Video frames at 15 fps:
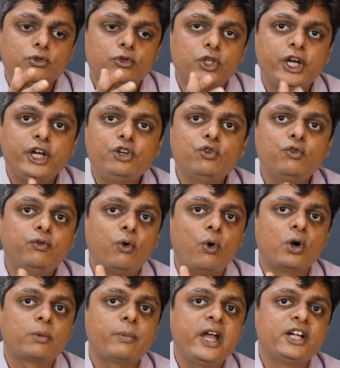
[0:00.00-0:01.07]
3 to
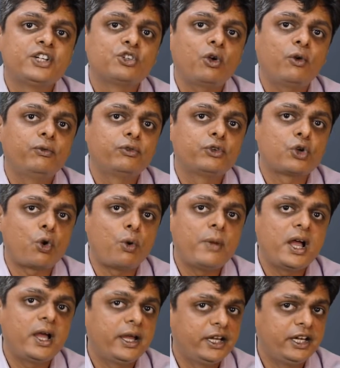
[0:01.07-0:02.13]
4 beds of
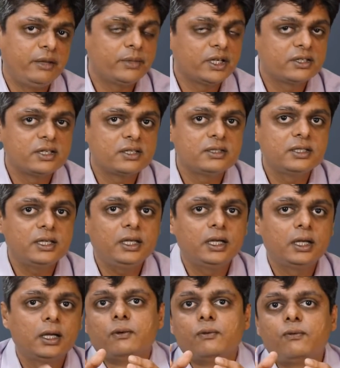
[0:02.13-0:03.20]
trauma and
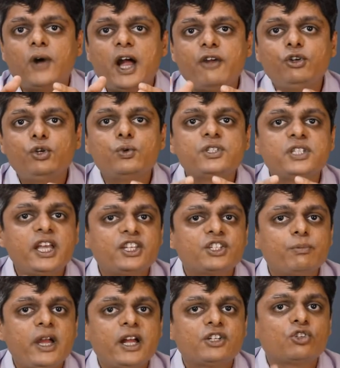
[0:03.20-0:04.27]
emergency, 5 to 6
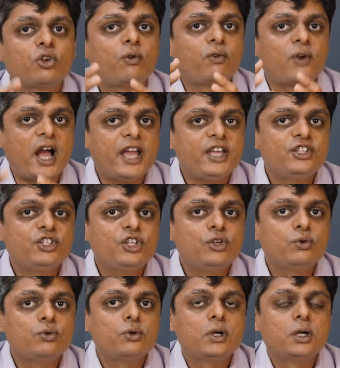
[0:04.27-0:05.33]
beds of
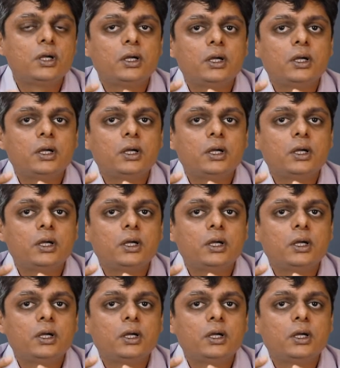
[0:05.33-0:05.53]
ICU,